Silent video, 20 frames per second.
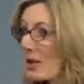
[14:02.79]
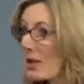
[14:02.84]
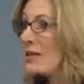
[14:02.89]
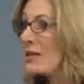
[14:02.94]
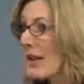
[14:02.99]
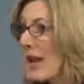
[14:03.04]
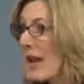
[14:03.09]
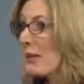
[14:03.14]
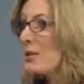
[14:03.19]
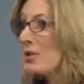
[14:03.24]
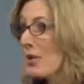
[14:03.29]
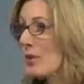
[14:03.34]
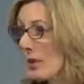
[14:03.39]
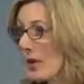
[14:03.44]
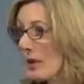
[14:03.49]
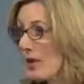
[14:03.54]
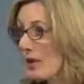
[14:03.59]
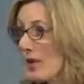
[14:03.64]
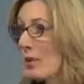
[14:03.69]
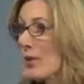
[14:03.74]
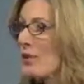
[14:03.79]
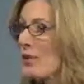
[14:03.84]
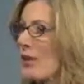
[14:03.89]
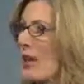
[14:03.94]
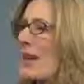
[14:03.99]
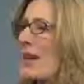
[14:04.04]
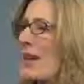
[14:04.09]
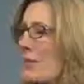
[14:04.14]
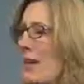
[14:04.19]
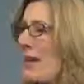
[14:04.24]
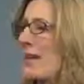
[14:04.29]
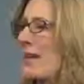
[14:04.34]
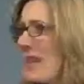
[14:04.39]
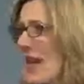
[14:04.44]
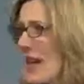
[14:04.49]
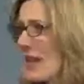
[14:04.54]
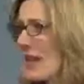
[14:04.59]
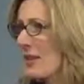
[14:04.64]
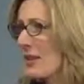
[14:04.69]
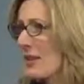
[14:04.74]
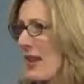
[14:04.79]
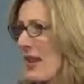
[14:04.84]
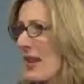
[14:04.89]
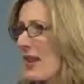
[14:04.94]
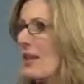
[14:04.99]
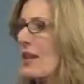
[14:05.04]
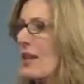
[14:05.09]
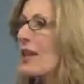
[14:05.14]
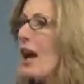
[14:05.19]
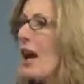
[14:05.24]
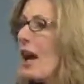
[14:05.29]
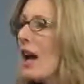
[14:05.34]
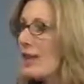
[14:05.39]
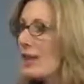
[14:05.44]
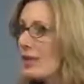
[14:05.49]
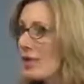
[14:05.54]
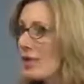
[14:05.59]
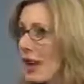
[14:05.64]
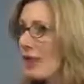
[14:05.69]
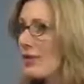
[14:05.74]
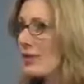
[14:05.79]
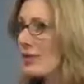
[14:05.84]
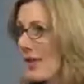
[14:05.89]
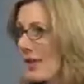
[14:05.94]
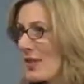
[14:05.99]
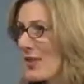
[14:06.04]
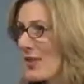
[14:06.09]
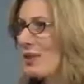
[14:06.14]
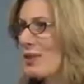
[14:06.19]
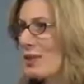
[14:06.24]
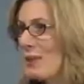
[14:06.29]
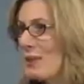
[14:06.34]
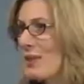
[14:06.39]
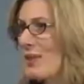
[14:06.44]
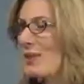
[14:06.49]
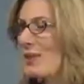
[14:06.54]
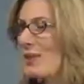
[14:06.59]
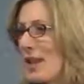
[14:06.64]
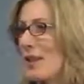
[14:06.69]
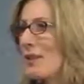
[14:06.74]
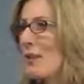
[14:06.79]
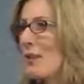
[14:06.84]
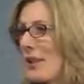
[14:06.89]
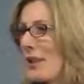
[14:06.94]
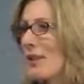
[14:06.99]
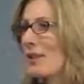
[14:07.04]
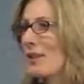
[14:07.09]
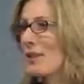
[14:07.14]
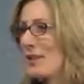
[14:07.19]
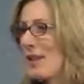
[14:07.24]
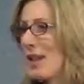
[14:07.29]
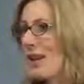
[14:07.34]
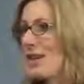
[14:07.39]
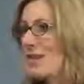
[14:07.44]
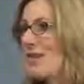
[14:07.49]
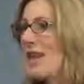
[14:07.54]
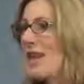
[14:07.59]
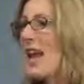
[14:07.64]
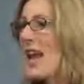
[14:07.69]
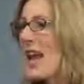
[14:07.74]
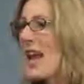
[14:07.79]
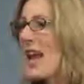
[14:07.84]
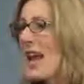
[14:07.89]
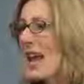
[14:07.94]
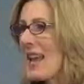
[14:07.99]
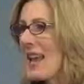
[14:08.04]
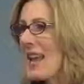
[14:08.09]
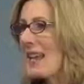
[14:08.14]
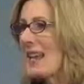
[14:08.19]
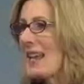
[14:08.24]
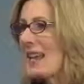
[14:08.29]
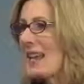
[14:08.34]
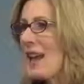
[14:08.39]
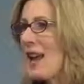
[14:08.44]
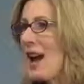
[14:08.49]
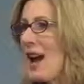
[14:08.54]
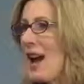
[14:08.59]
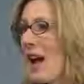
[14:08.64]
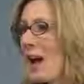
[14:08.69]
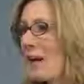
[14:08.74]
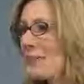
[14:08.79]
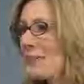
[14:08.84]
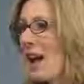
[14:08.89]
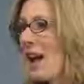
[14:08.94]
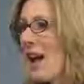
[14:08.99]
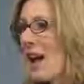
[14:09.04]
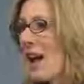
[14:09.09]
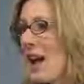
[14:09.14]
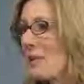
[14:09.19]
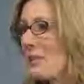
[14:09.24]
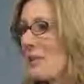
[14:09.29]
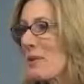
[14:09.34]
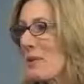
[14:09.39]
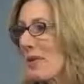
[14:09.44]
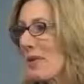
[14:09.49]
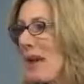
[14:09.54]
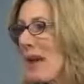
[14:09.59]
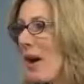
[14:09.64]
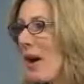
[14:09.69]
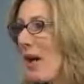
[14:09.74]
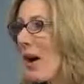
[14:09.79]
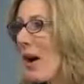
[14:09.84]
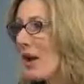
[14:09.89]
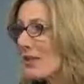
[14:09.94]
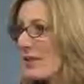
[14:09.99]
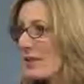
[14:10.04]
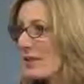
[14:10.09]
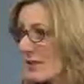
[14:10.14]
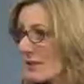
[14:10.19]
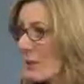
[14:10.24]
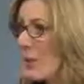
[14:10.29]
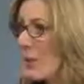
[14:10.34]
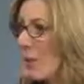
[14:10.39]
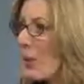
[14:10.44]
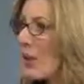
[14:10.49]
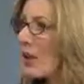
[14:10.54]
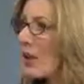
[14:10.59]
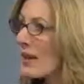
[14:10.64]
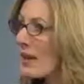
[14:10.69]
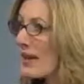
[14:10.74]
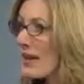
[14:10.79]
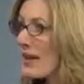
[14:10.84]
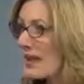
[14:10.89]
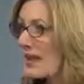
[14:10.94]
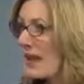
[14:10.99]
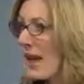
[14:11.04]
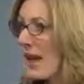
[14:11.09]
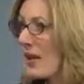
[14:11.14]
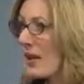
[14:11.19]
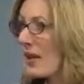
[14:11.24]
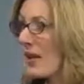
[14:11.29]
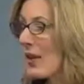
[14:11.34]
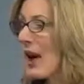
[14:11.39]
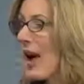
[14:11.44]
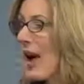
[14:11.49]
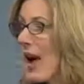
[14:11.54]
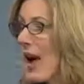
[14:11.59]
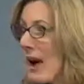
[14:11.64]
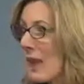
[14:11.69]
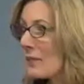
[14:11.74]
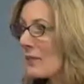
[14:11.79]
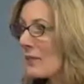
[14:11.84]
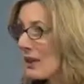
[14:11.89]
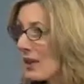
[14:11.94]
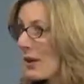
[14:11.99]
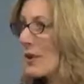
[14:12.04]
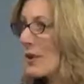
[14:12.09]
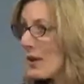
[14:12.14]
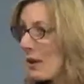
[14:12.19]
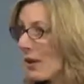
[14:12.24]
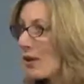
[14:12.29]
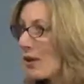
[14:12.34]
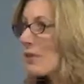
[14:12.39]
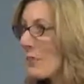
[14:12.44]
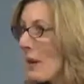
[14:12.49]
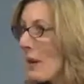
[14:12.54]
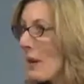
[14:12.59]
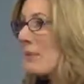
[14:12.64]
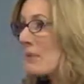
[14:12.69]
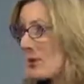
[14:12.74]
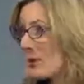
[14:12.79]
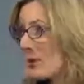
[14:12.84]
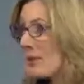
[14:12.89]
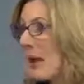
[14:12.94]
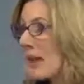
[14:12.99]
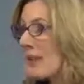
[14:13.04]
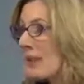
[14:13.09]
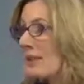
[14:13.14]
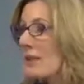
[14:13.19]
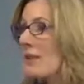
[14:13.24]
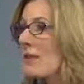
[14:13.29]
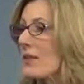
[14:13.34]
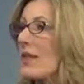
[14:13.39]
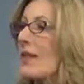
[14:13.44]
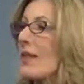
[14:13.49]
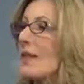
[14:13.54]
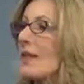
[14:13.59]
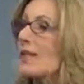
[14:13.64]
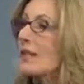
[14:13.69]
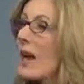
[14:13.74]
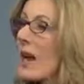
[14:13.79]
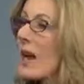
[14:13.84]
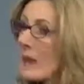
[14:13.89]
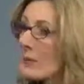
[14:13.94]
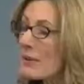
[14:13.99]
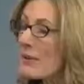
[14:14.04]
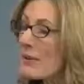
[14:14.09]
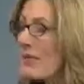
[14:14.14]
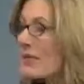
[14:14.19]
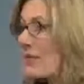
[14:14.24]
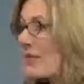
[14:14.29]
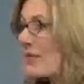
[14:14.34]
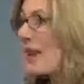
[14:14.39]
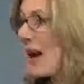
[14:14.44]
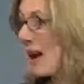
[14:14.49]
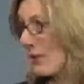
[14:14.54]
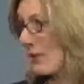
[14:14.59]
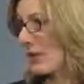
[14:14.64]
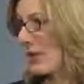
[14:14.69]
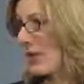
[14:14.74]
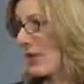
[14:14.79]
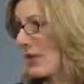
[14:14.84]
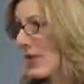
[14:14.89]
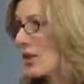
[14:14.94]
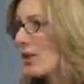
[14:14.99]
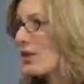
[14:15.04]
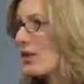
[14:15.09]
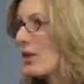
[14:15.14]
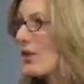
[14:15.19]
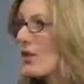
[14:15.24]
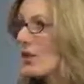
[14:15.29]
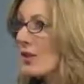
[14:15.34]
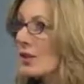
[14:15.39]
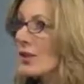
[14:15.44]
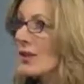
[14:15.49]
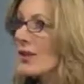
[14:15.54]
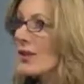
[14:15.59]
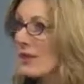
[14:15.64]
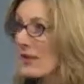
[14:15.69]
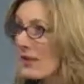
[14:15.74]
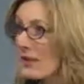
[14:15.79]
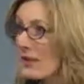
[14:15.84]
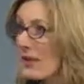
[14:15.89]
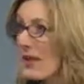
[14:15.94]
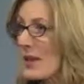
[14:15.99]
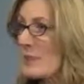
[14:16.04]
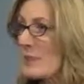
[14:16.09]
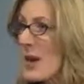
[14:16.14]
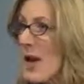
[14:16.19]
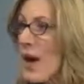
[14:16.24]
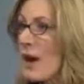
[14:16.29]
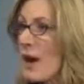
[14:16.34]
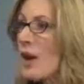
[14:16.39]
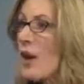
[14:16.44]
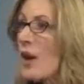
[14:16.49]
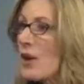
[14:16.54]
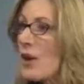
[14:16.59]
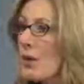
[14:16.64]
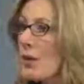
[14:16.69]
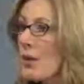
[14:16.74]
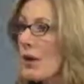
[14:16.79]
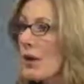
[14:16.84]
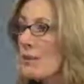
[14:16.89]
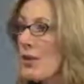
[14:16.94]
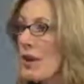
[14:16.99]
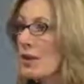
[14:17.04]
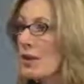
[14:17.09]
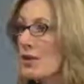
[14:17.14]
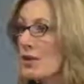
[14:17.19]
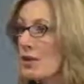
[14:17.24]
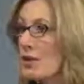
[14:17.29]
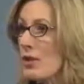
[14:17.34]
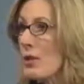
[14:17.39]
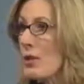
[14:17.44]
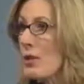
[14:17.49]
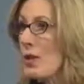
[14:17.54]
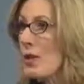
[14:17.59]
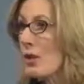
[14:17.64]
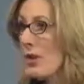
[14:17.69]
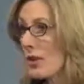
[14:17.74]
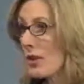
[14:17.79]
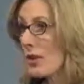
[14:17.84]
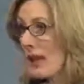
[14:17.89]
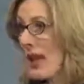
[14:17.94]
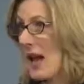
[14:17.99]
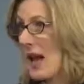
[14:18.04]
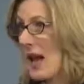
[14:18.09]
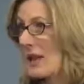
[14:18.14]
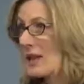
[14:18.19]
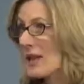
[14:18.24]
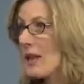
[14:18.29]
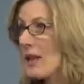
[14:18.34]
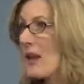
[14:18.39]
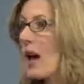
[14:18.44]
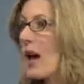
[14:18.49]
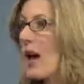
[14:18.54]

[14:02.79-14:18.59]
could damage the relationship because you're kind of being a tattletale. Adults, I think, should be able to say to other adults, "Hey, I'm not happy with how we're working together. Here's my perspective." Timeliness is everything. So if you're going to give feedback, you want to make sure you do it early on.